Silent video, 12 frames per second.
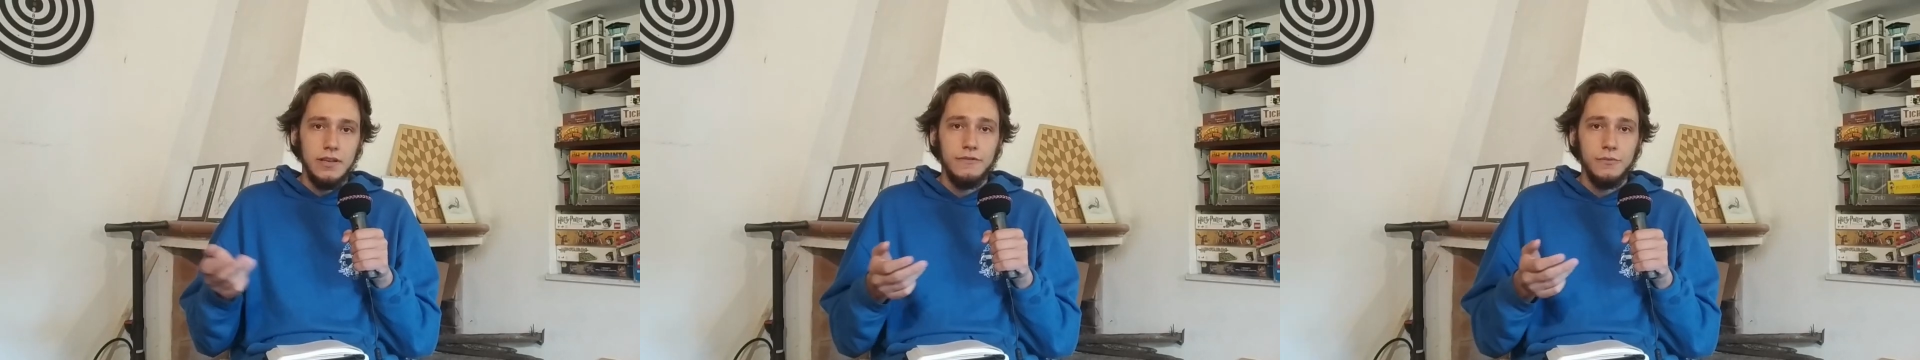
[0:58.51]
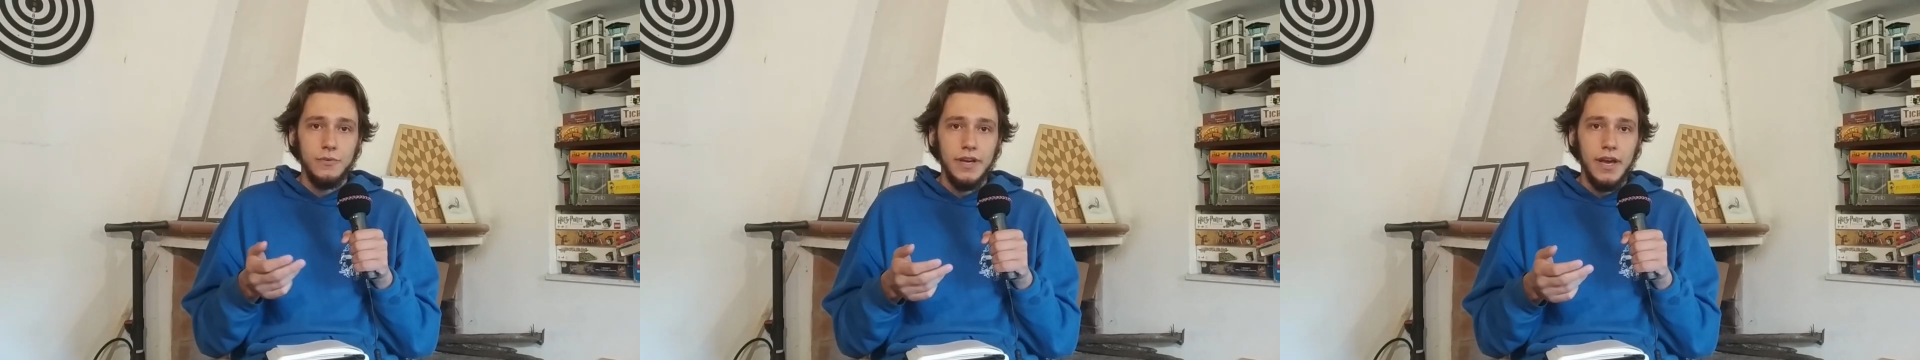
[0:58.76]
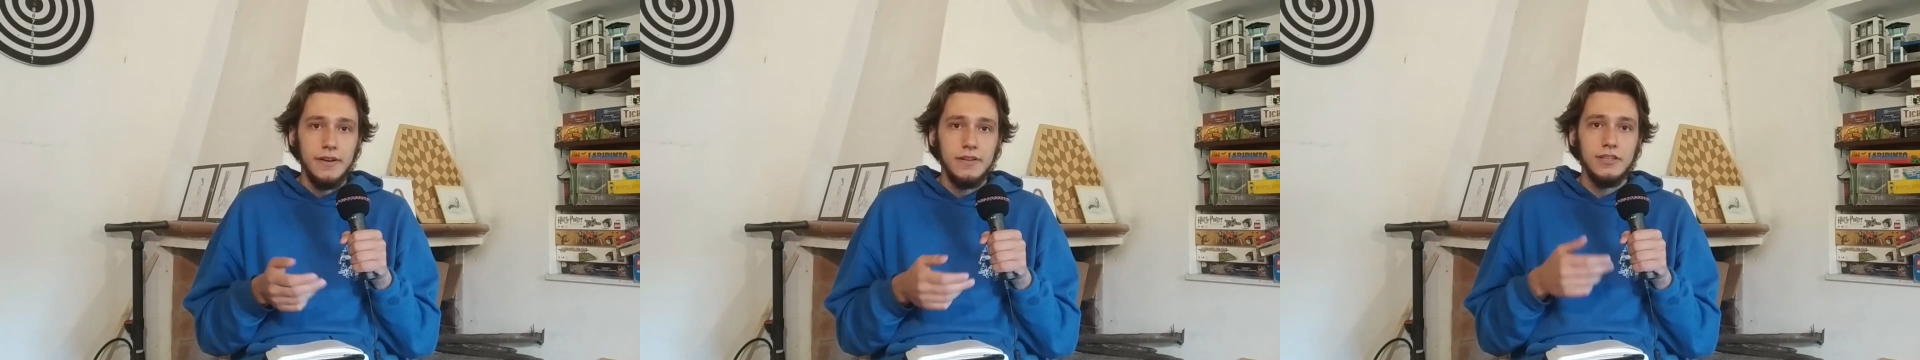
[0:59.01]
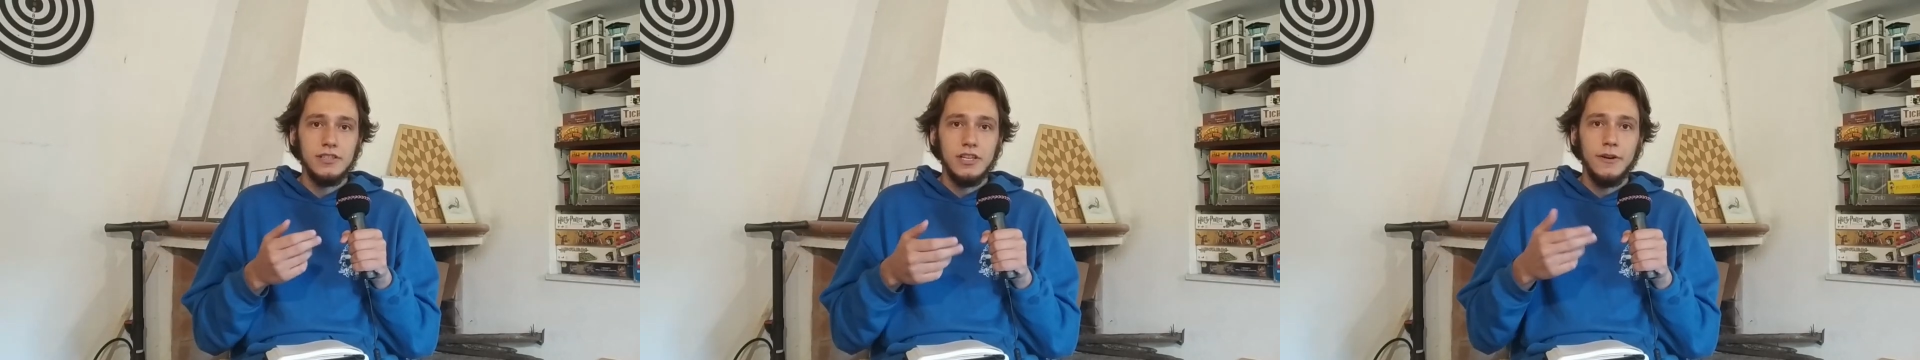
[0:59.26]
if we had
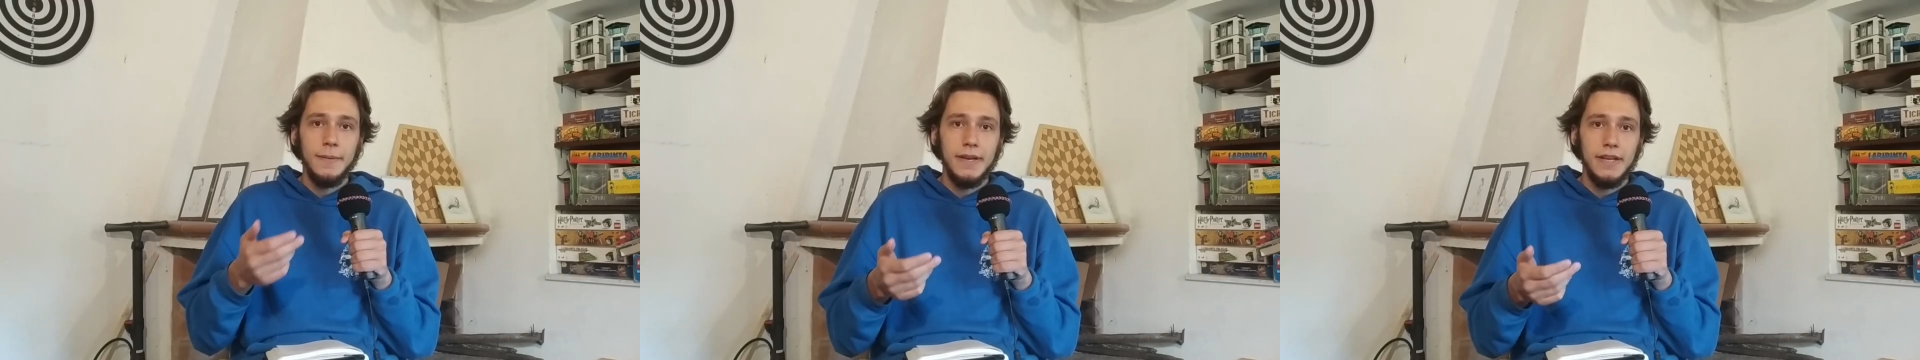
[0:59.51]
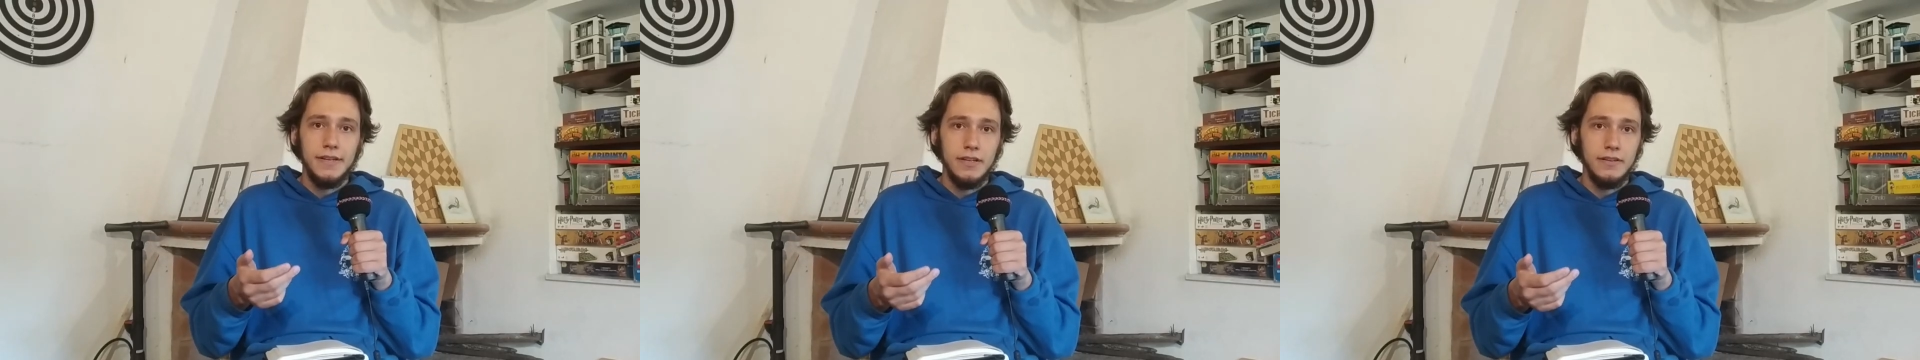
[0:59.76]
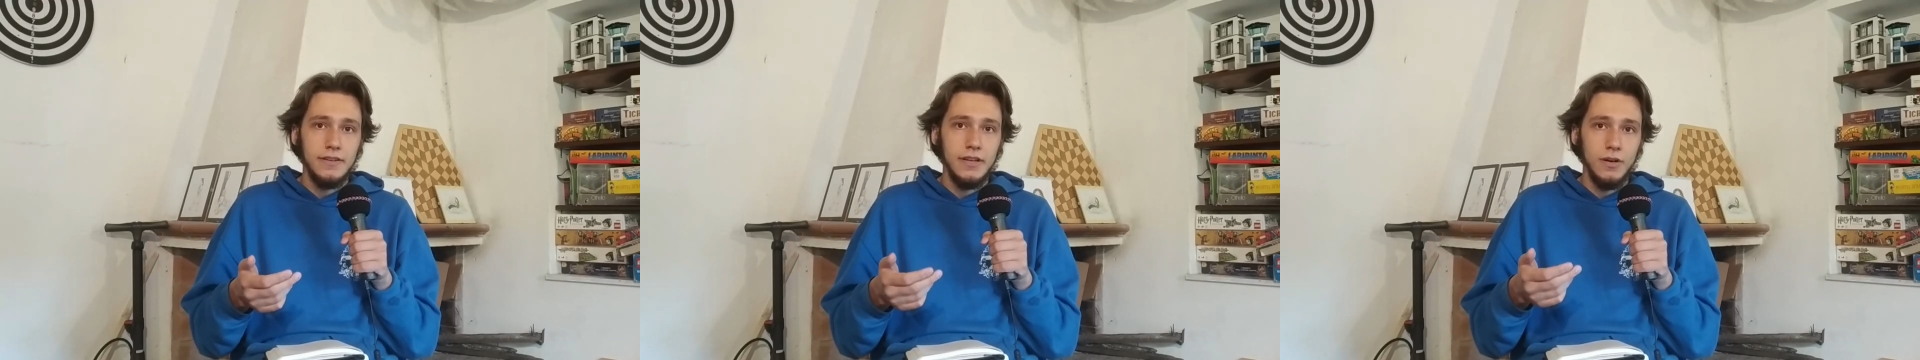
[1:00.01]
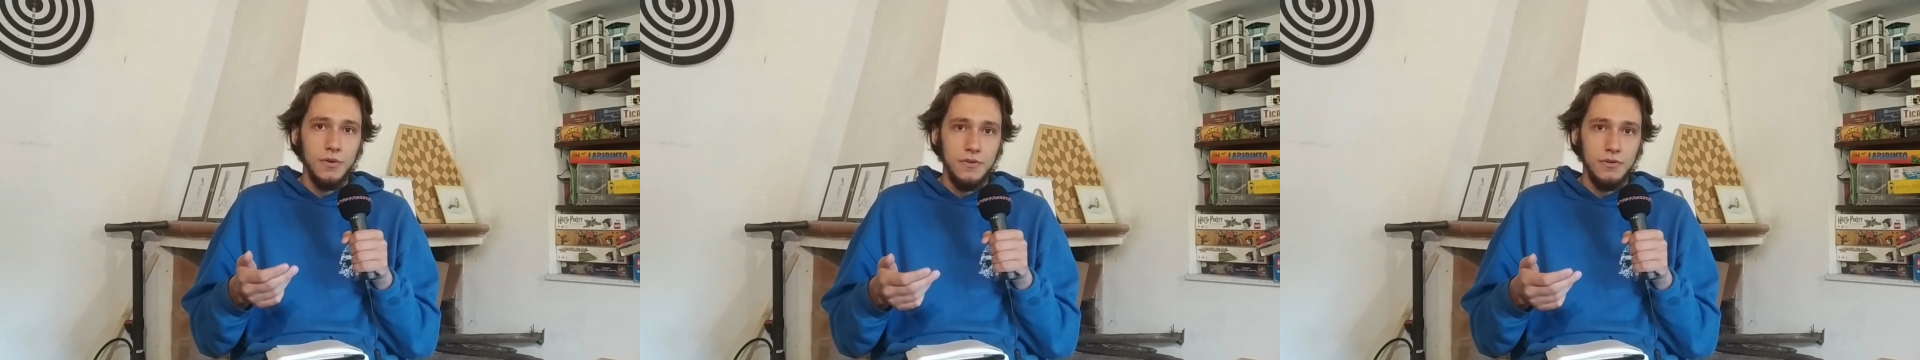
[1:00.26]
discriminated
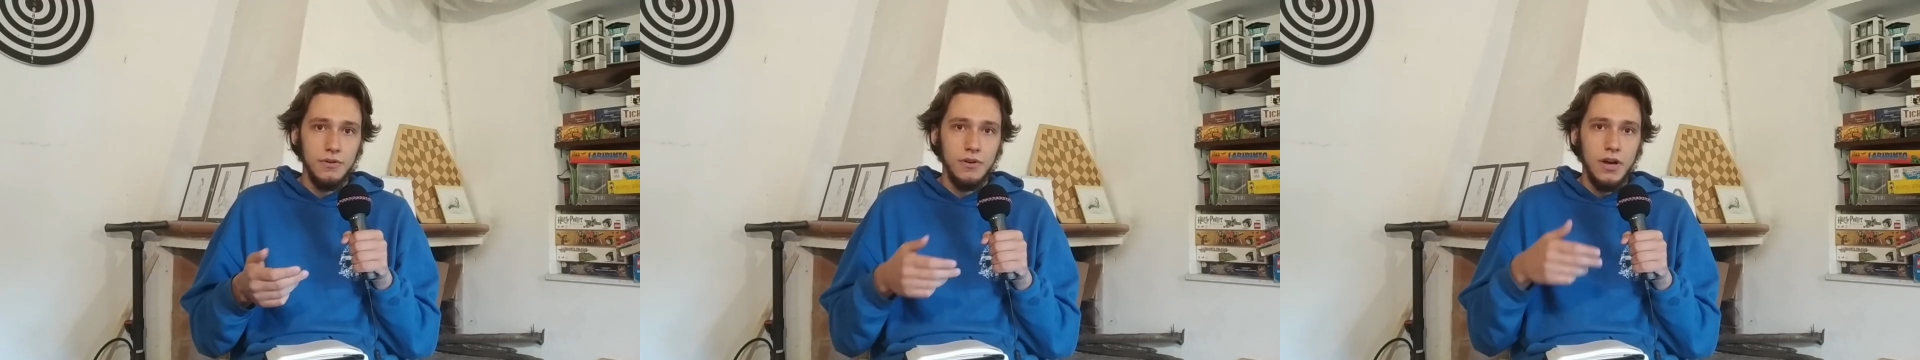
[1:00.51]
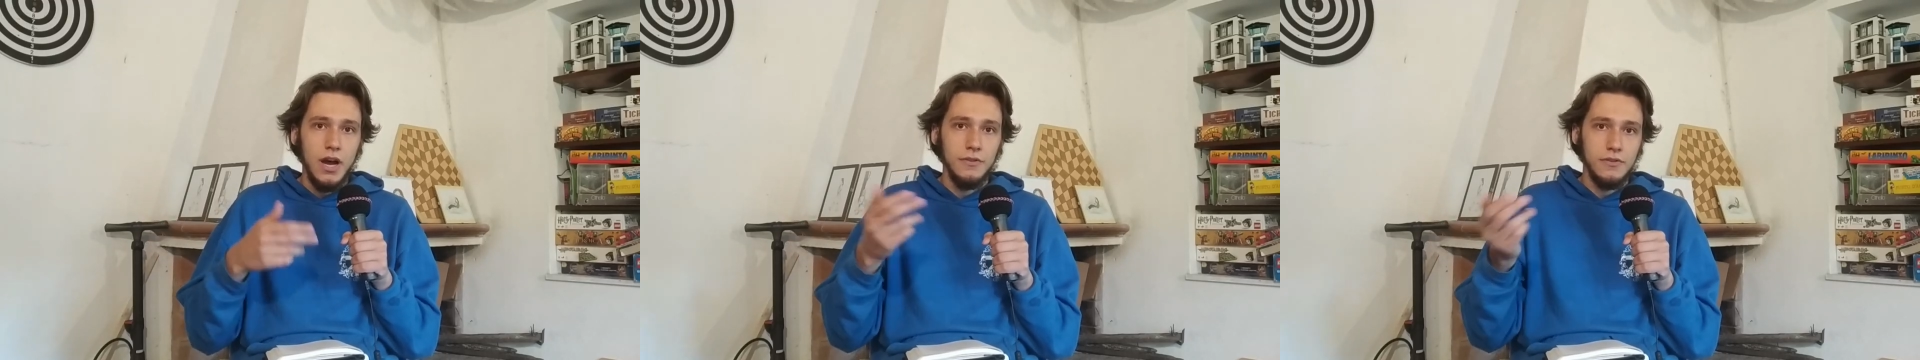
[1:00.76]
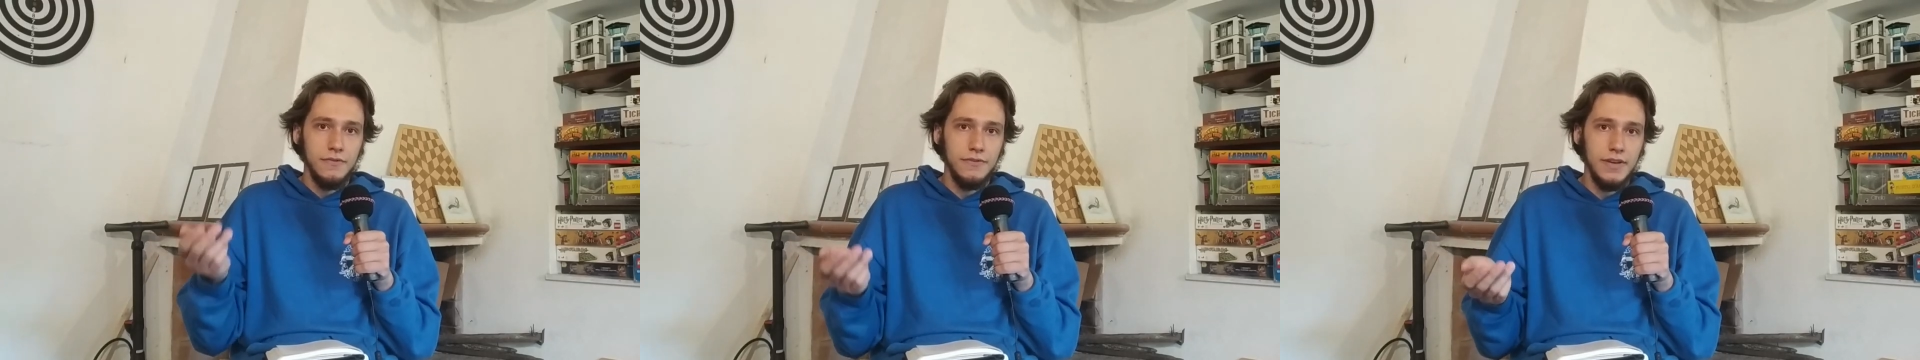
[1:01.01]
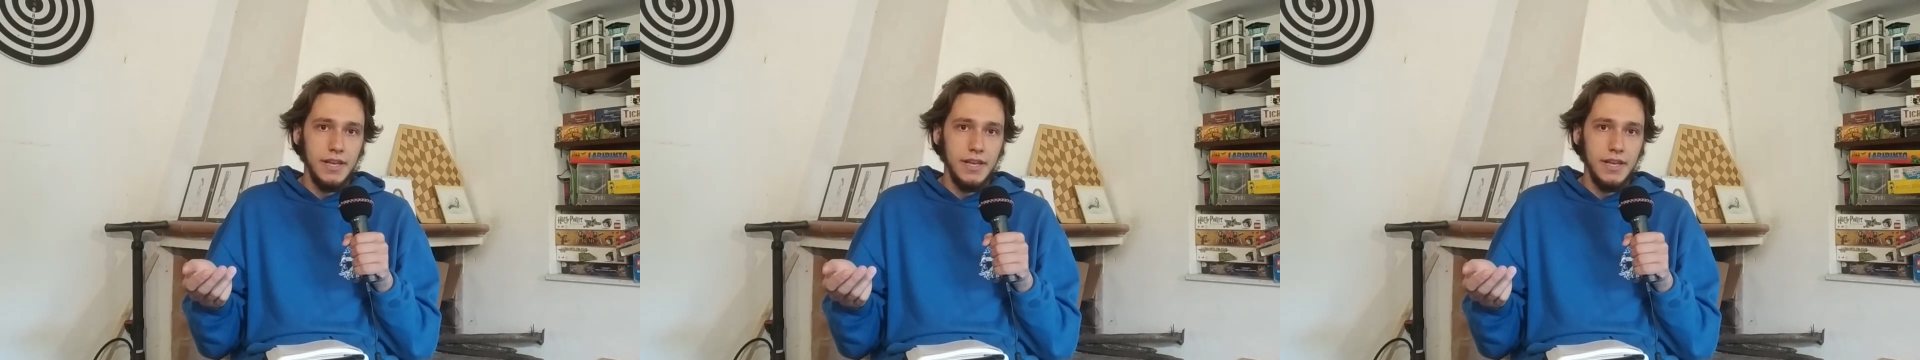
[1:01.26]
the author out of